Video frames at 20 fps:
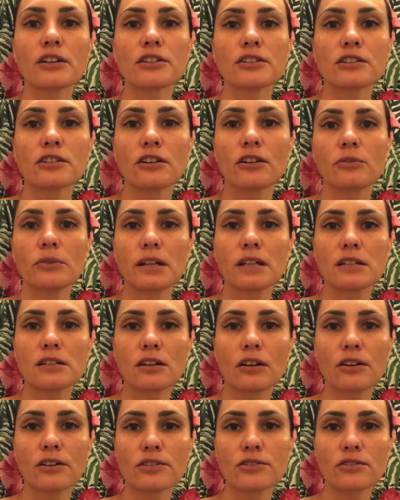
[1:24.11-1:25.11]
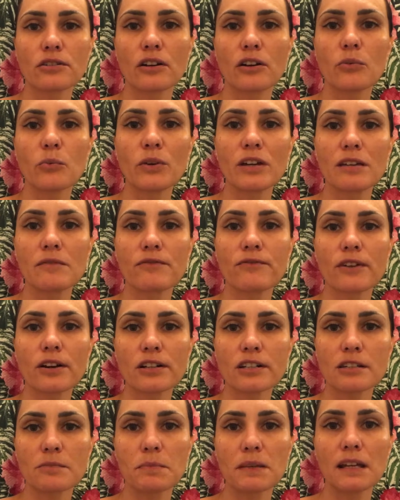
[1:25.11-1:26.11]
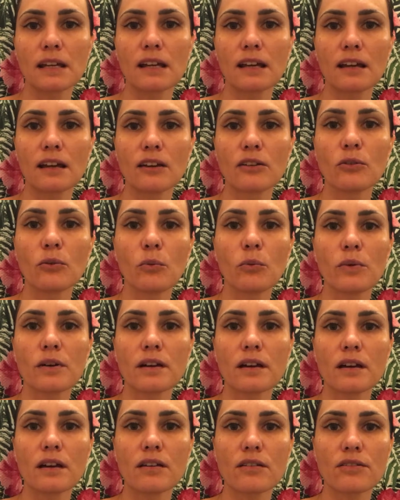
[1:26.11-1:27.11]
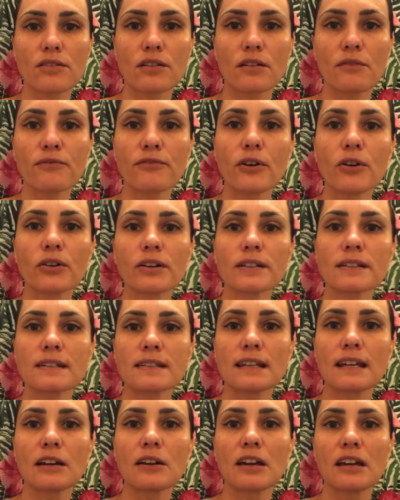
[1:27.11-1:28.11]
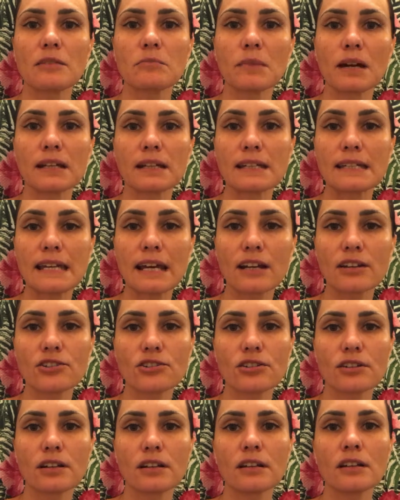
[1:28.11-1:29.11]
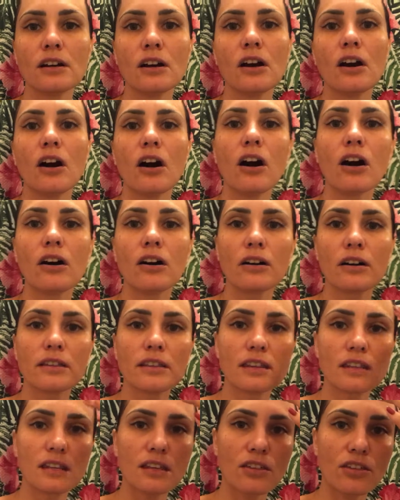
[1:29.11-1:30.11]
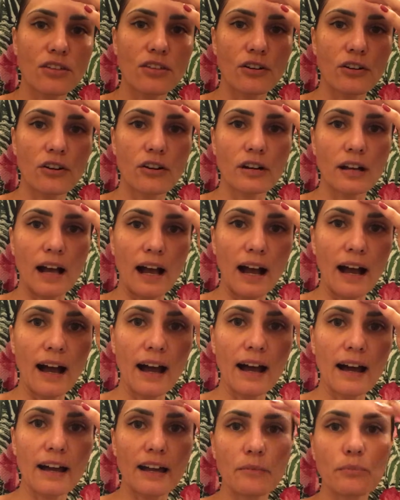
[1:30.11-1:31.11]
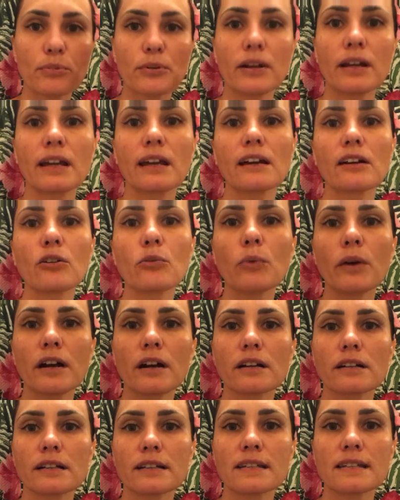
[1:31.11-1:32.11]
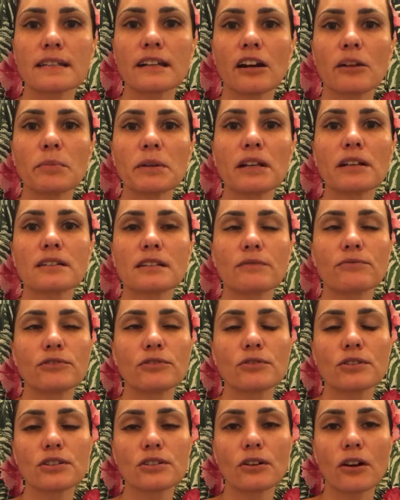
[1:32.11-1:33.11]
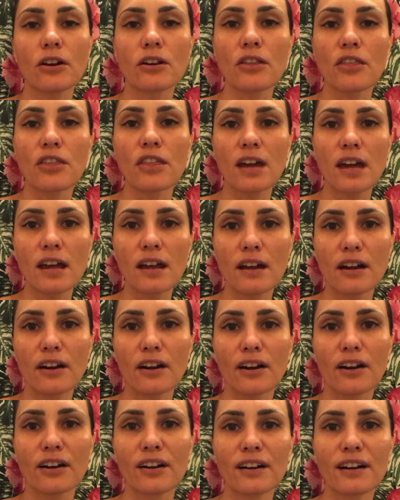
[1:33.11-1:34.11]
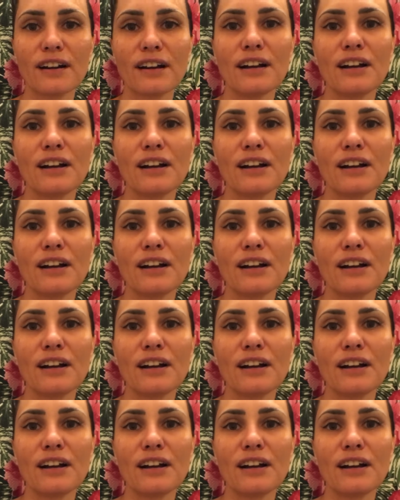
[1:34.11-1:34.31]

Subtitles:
So in Tantra, we first begin with focusing in meditation on the third eye, bringing awareness there, because if you start there,